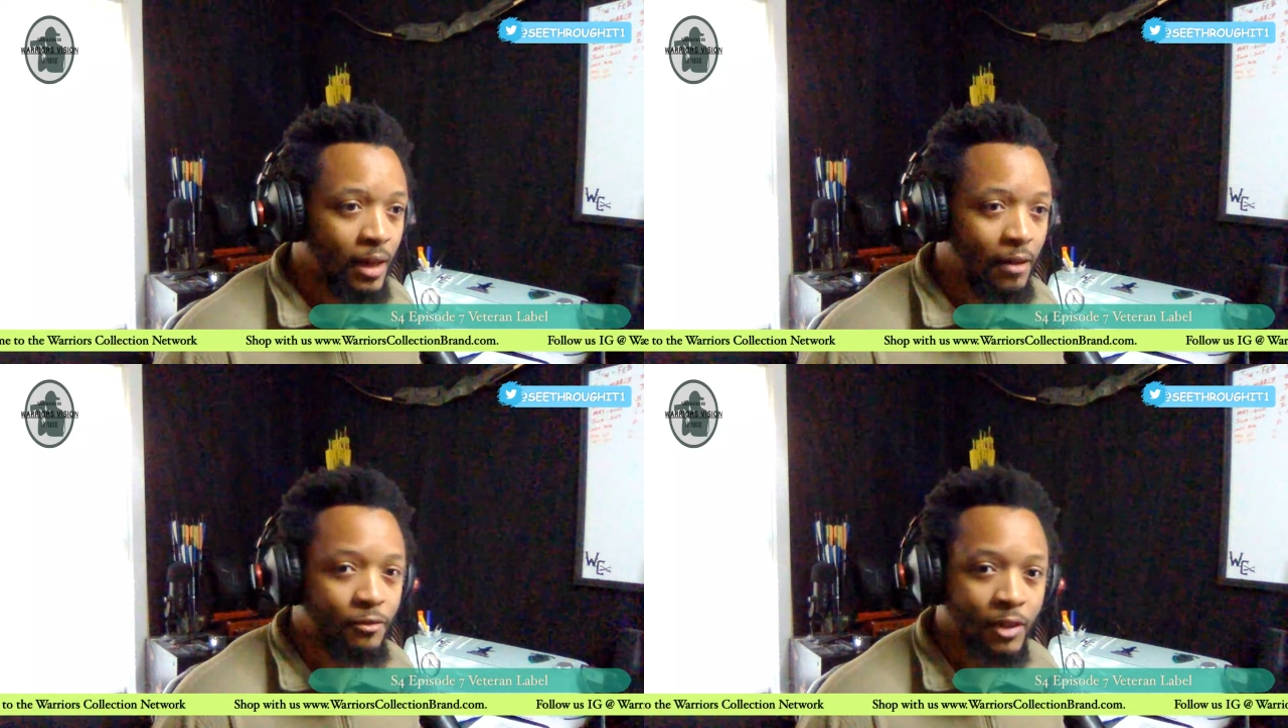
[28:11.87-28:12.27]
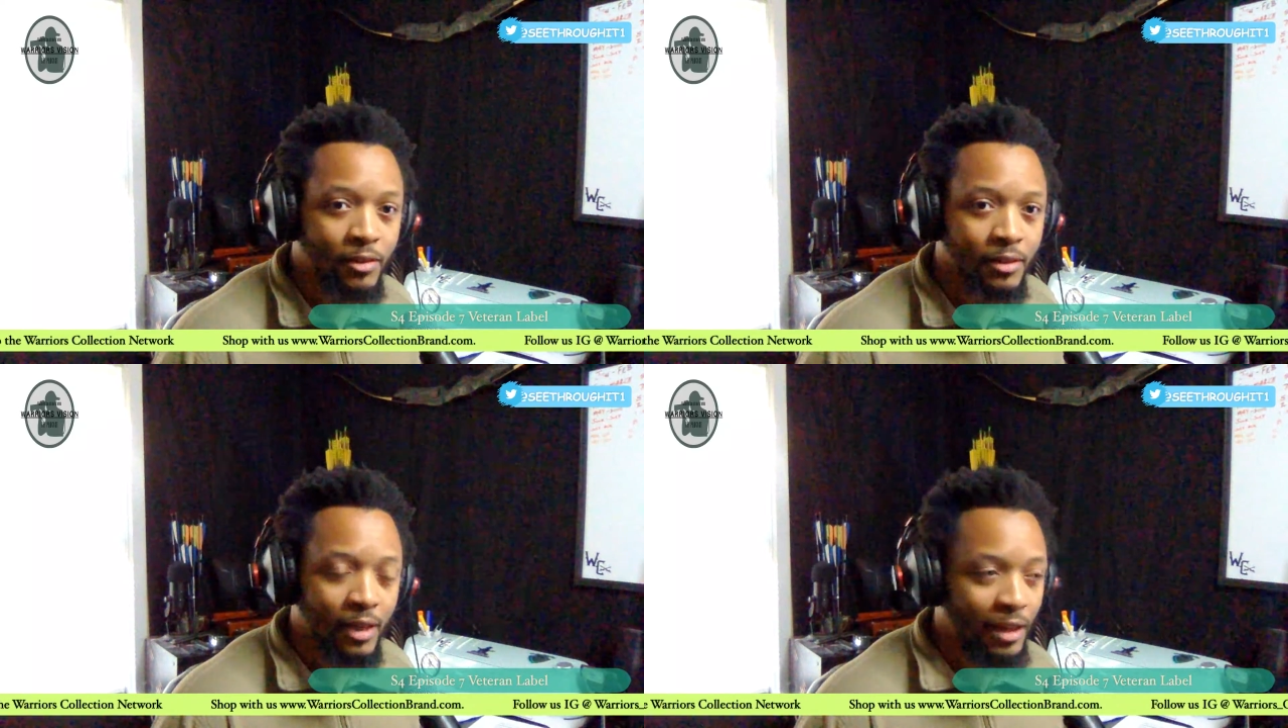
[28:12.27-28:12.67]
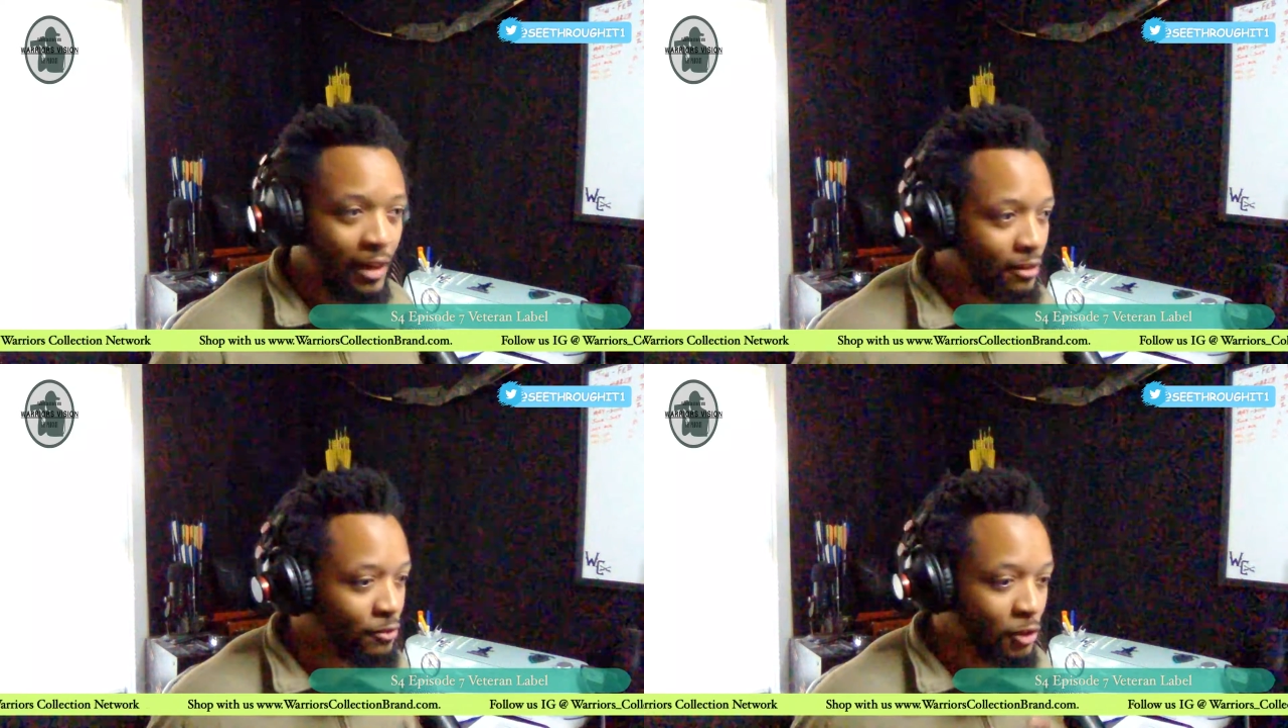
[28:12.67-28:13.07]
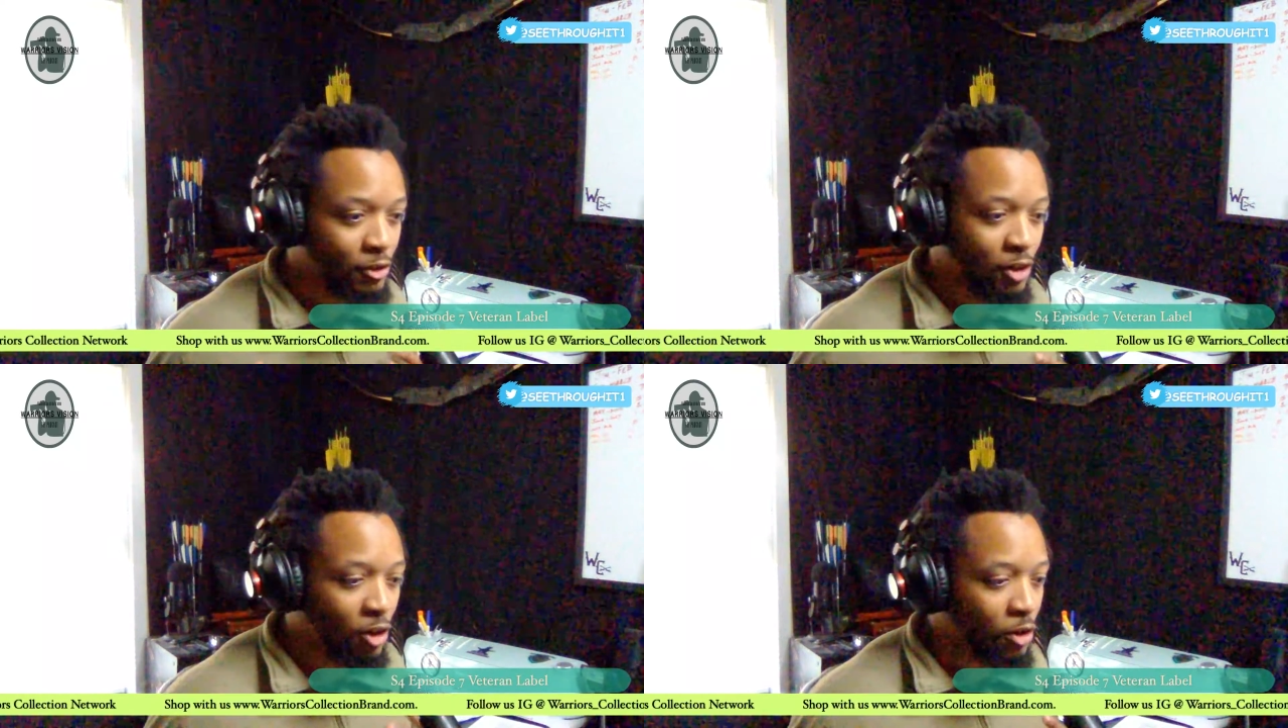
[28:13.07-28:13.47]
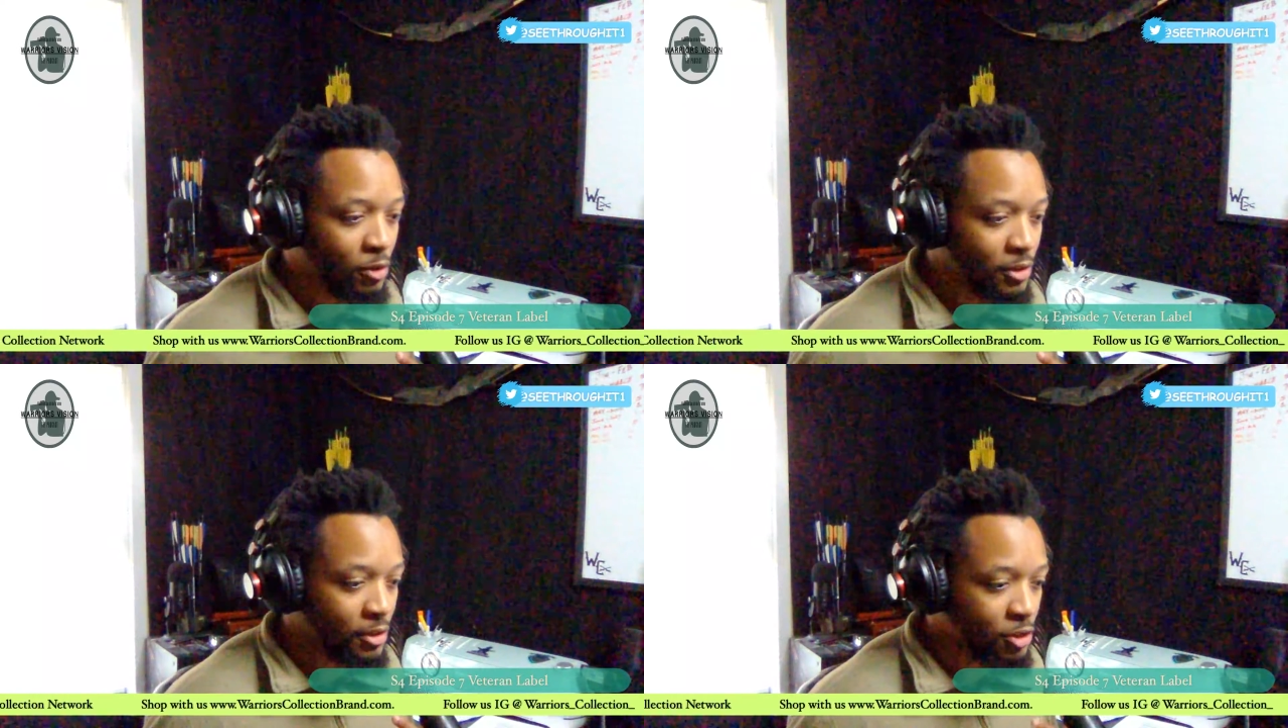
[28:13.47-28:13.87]
I felt it. I felt
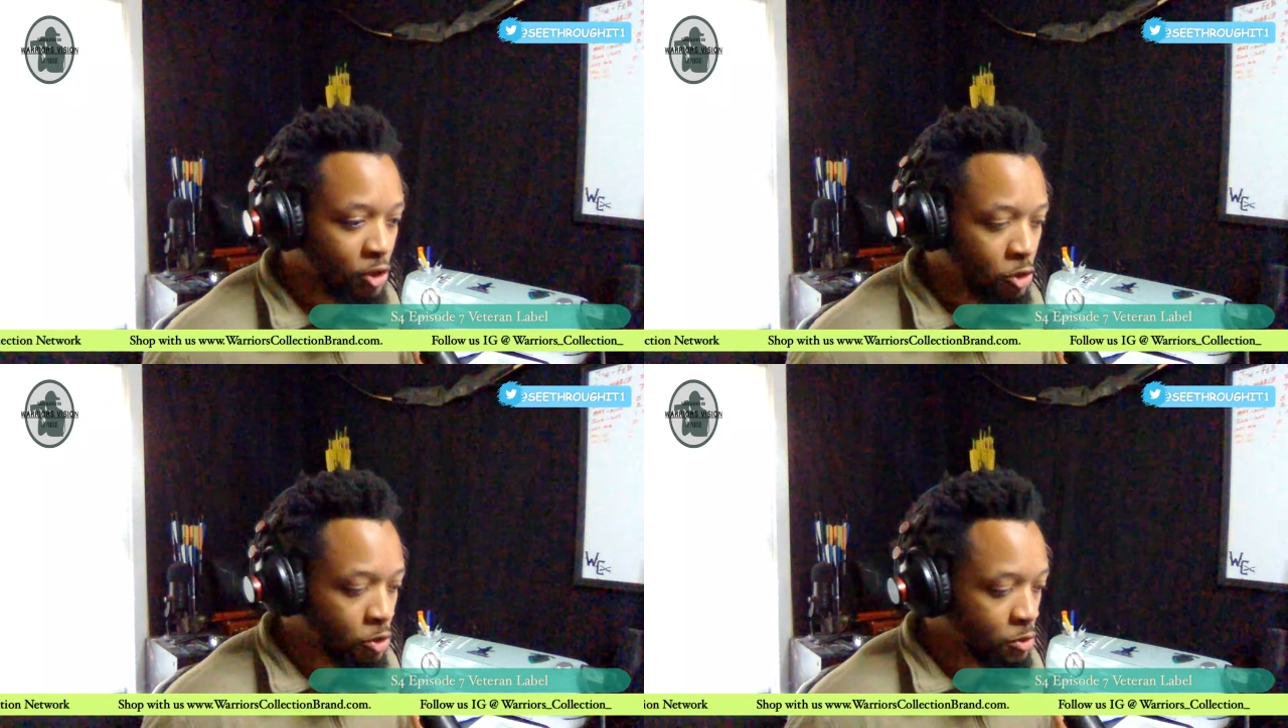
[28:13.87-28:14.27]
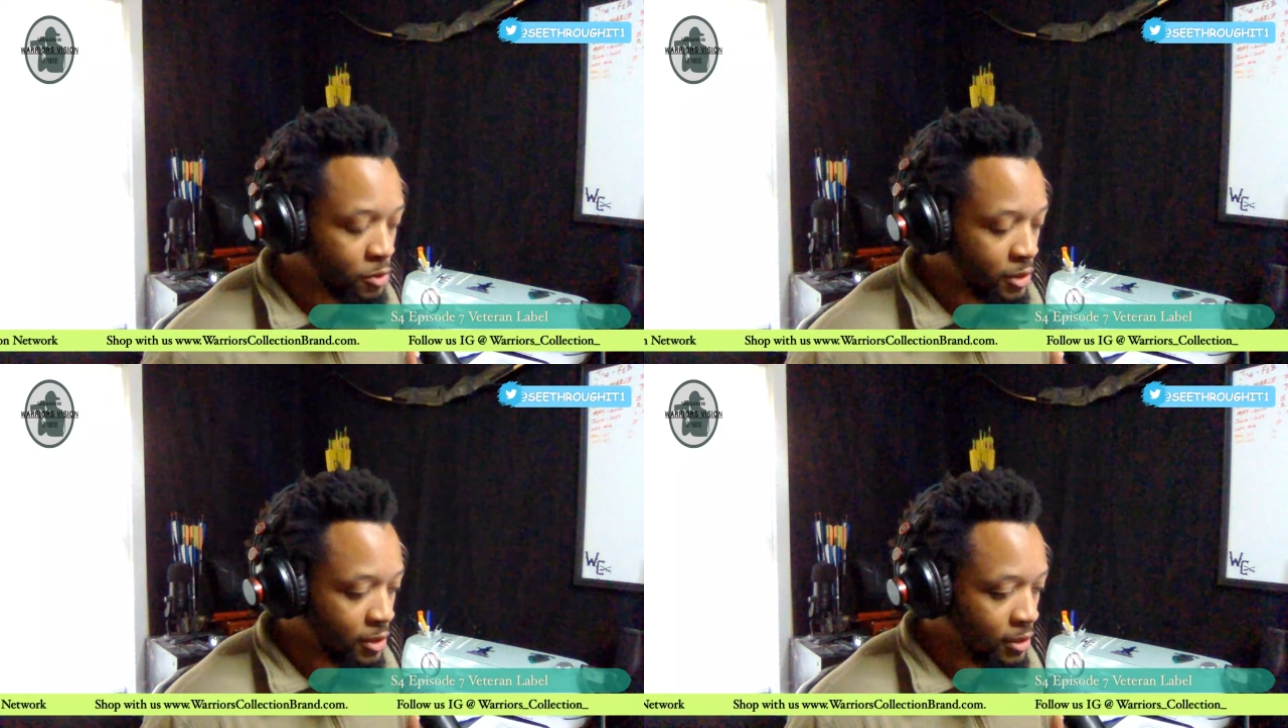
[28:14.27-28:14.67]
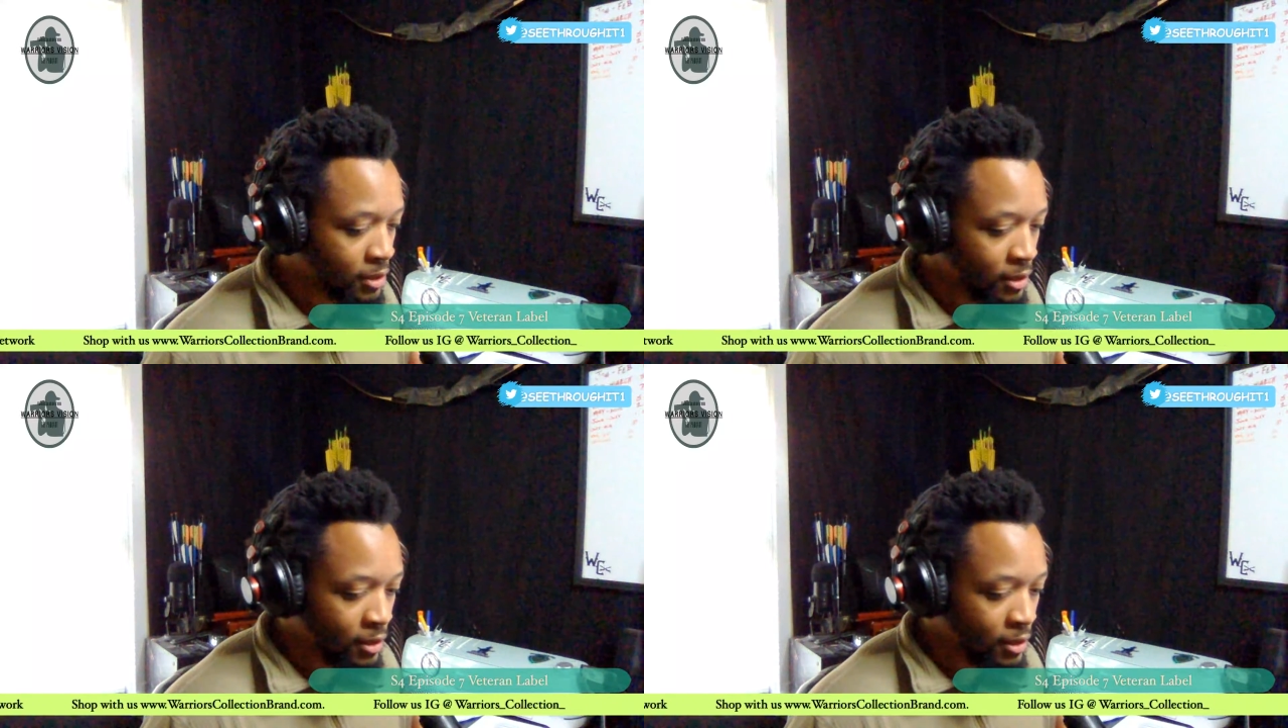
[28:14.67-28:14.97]
all the nerves, the